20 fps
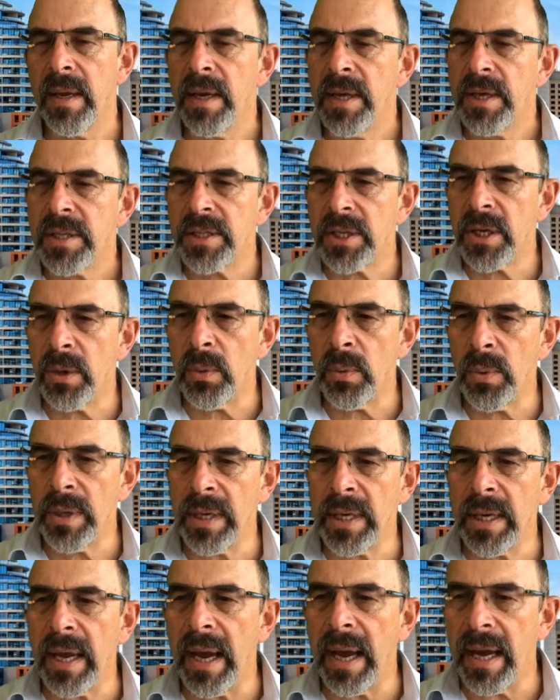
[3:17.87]
So
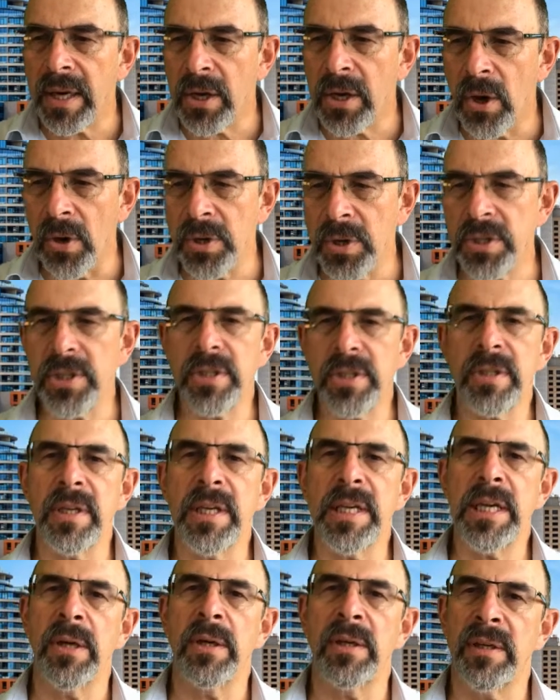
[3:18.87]
we consciously
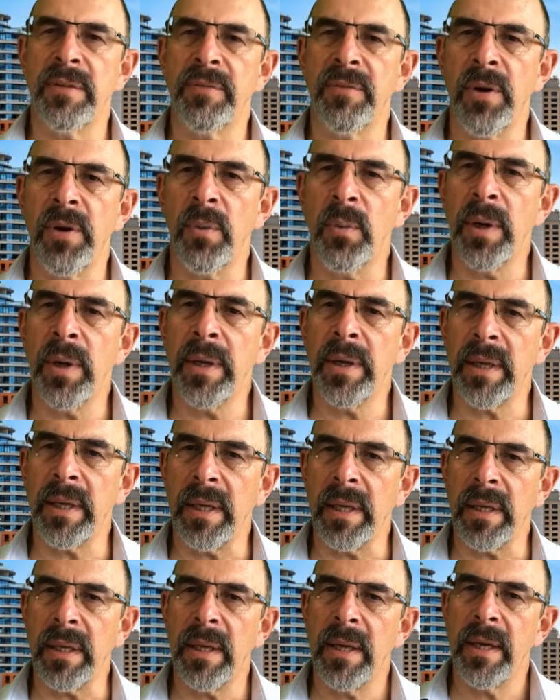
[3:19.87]
go out of our
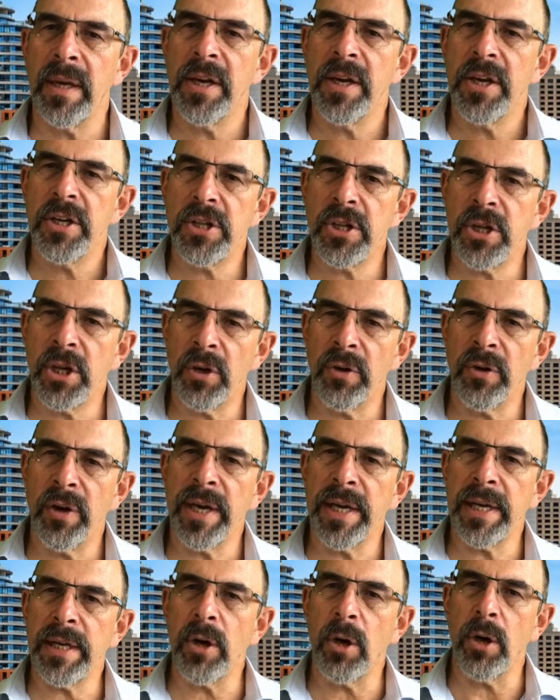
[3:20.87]
way to
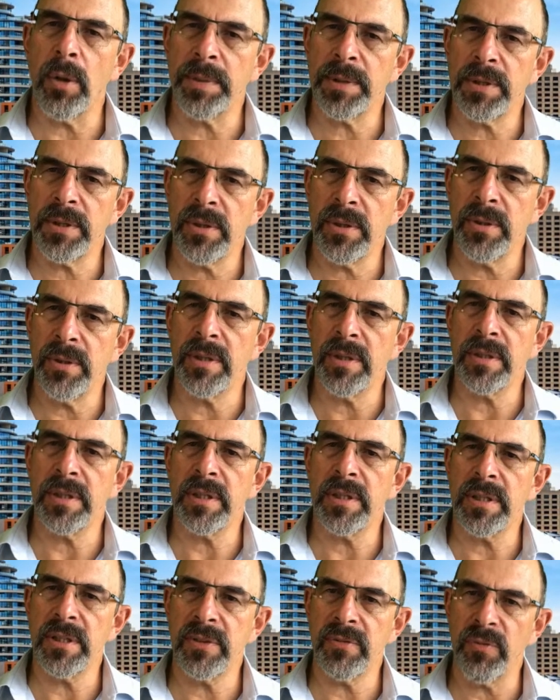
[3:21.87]
create
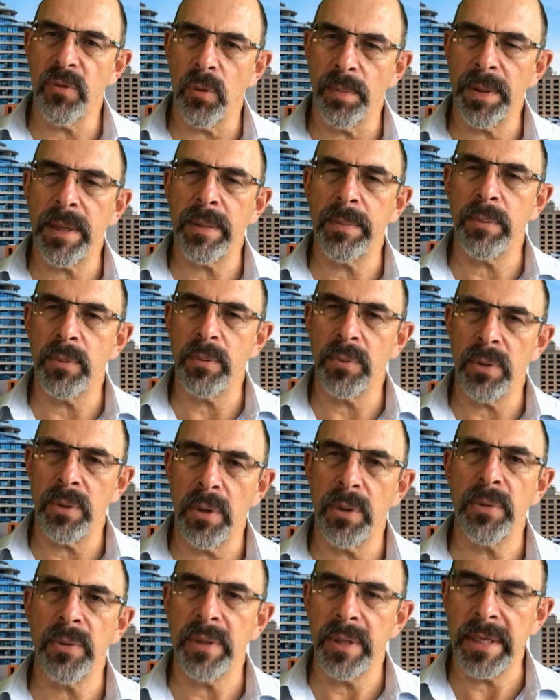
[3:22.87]
opportunities for people
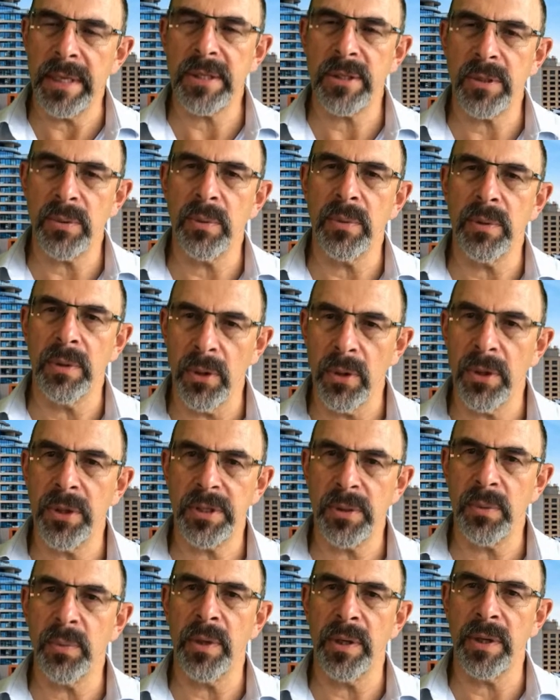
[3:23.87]
who need to learn
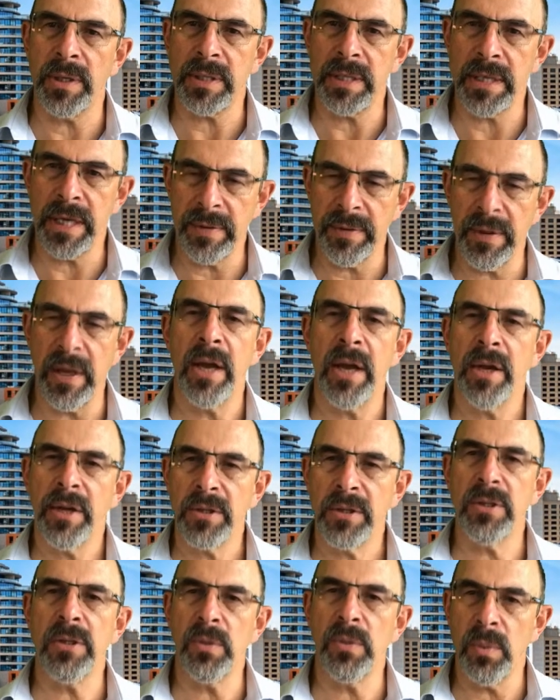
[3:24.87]
to work together
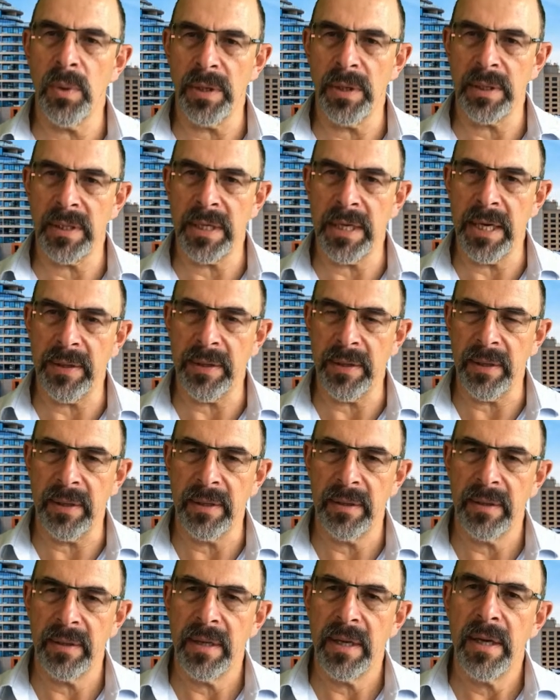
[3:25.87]
to work together.
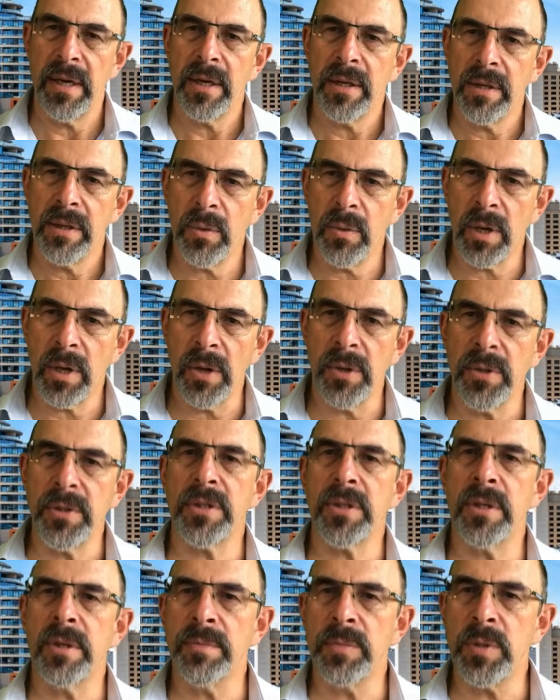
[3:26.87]
You coach
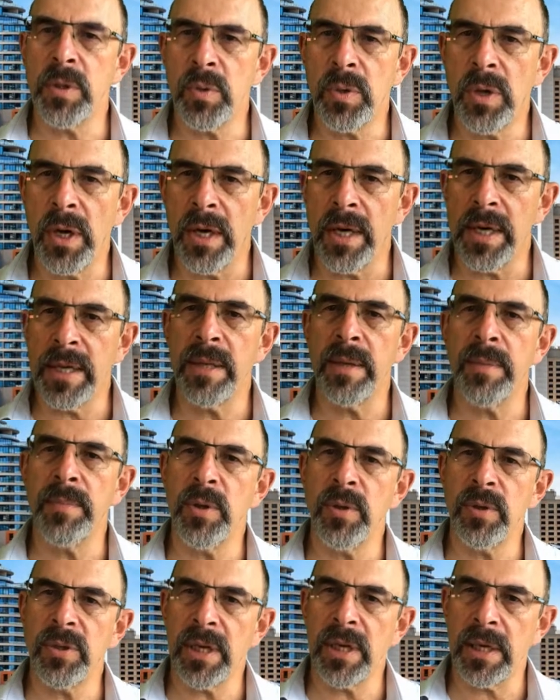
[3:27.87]
them, you guide them, you
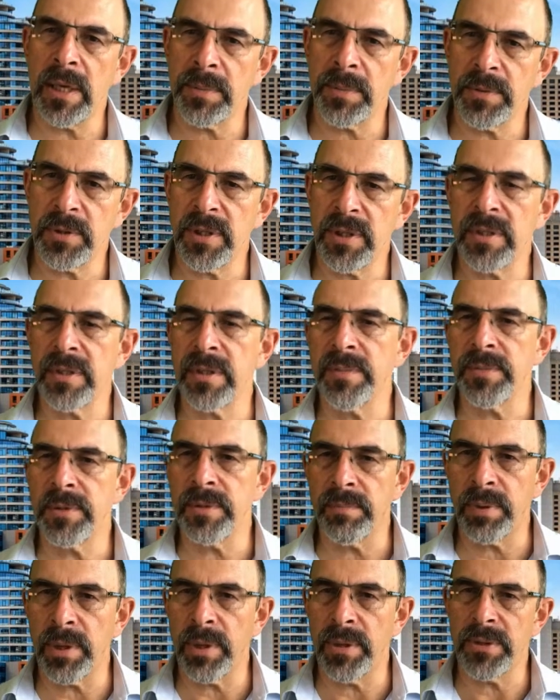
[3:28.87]
set up systems and
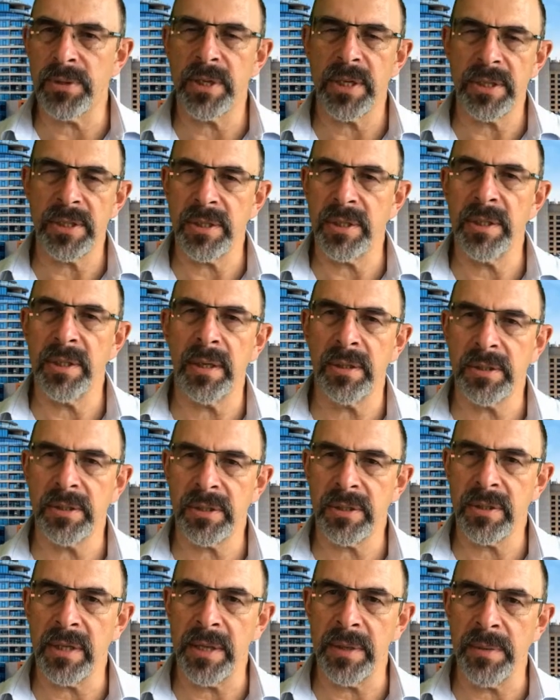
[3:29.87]
process, you don't just
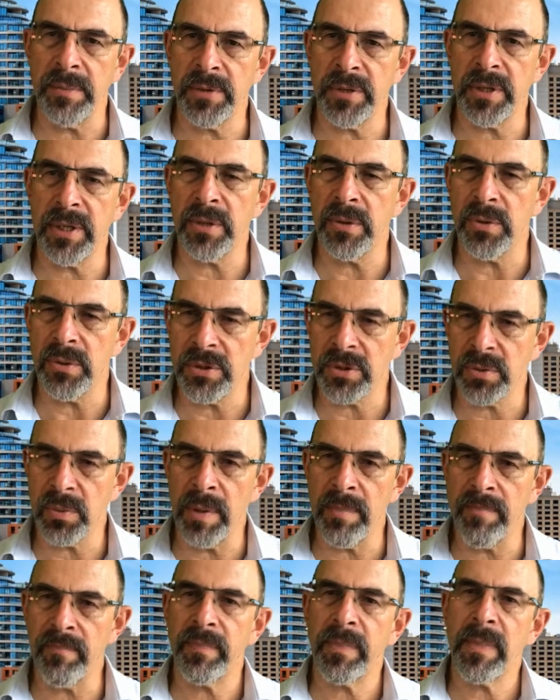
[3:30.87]
let them sink or
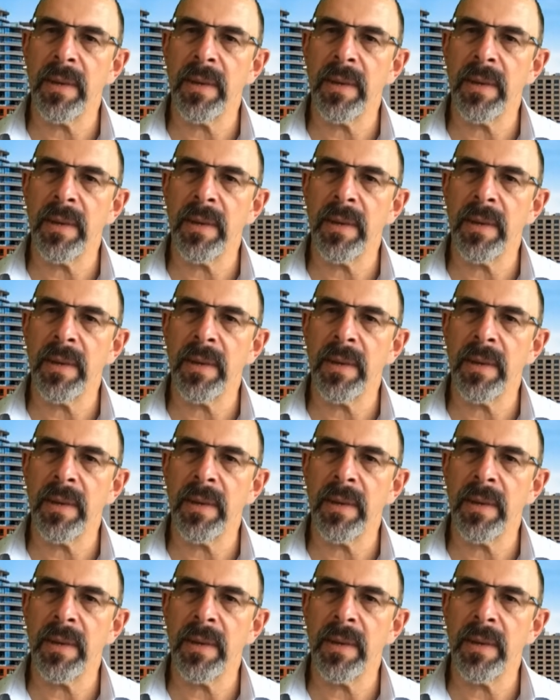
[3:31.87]
swim.